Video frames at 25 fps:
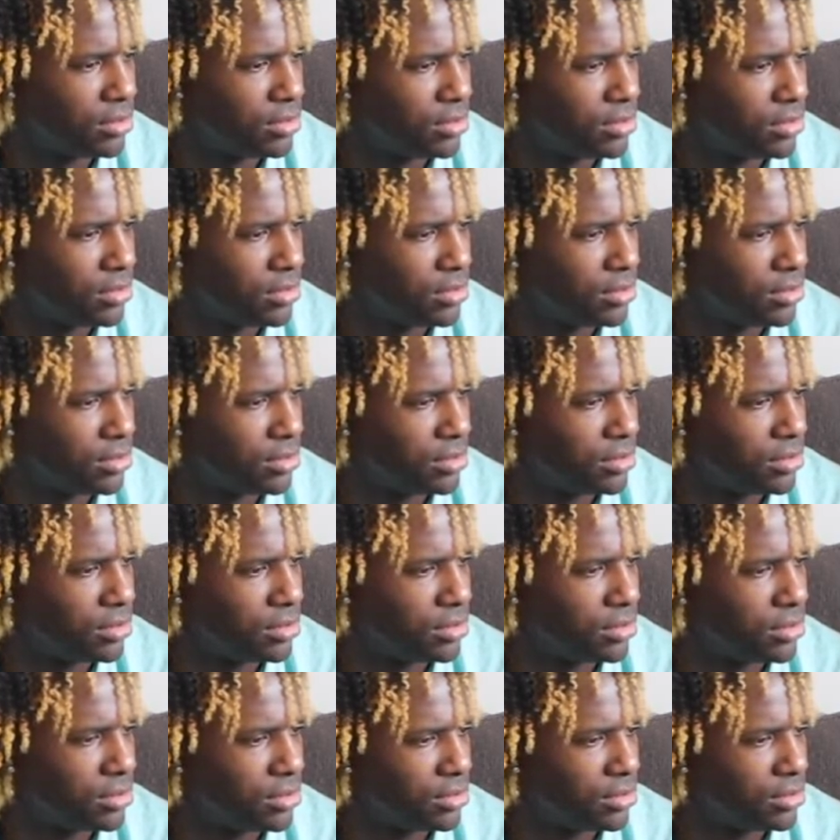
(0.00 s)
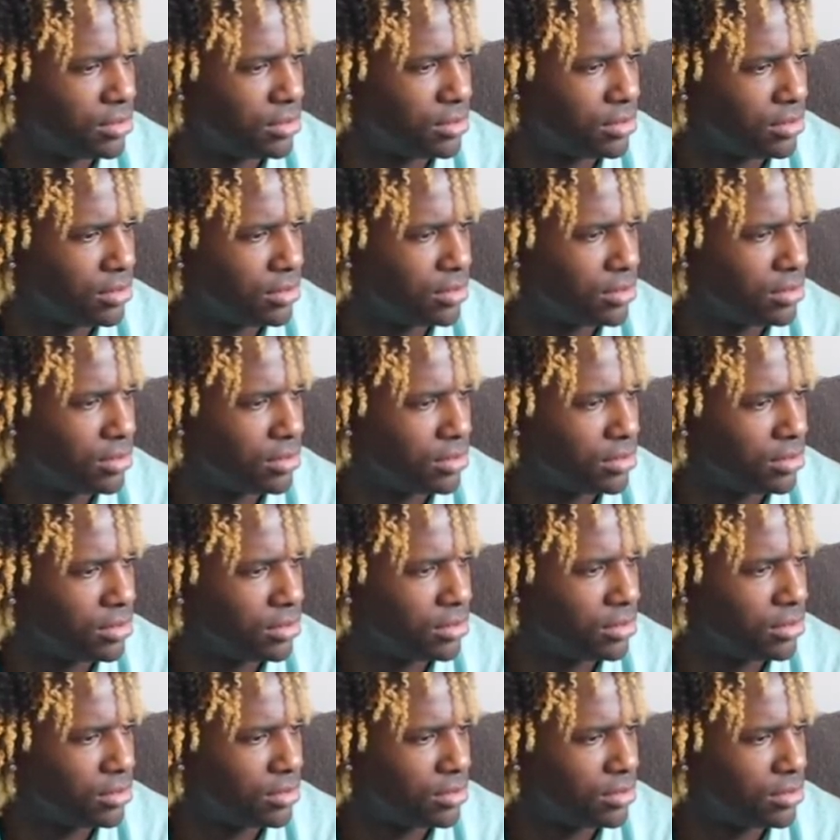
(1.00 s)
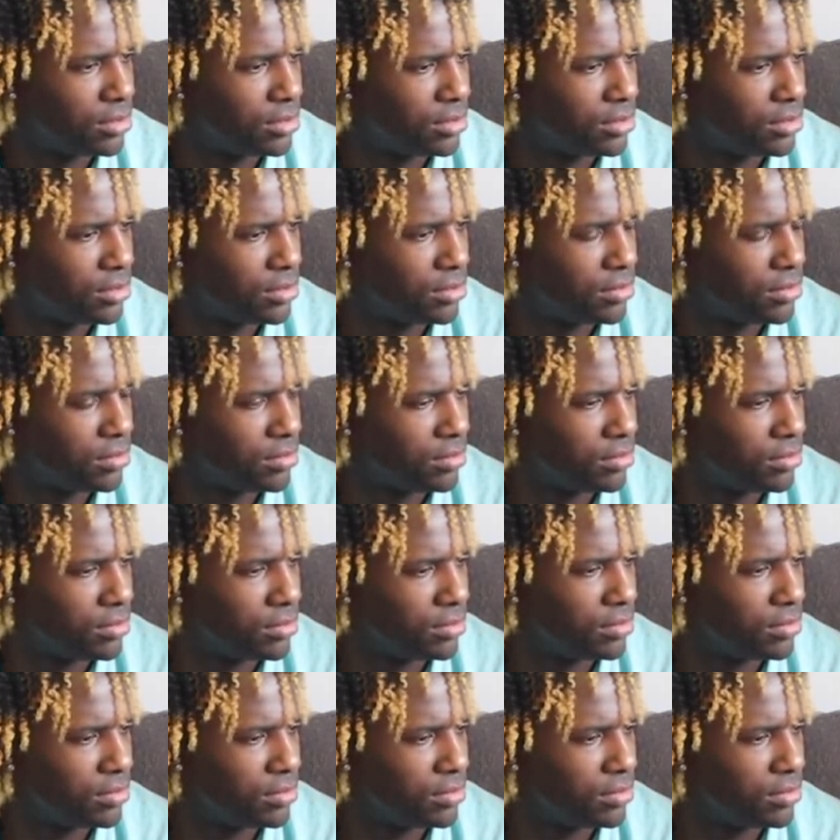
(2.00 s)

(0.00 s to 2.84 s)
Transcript: (silent)